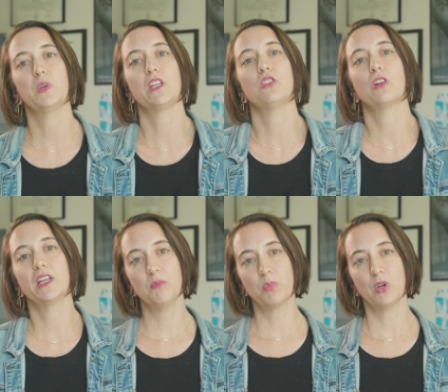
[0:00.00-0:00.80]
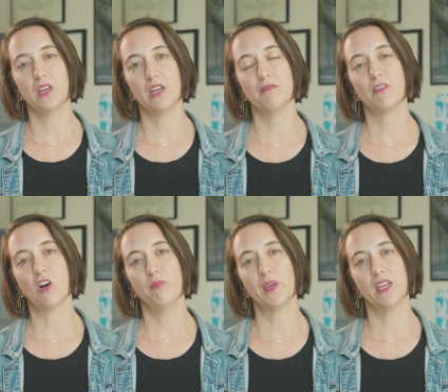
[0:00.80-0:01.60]
we need your input,
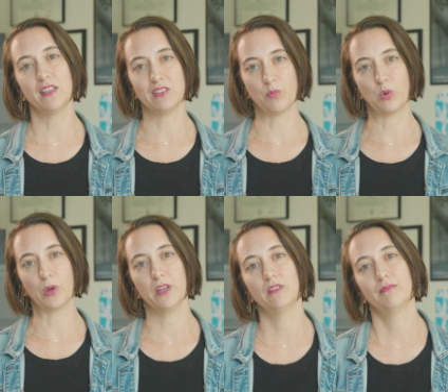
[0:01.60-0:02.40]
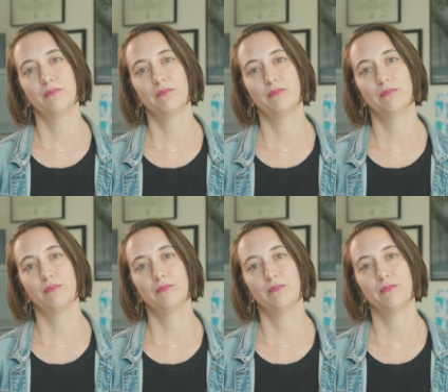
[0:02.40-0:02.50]
involvement, and support.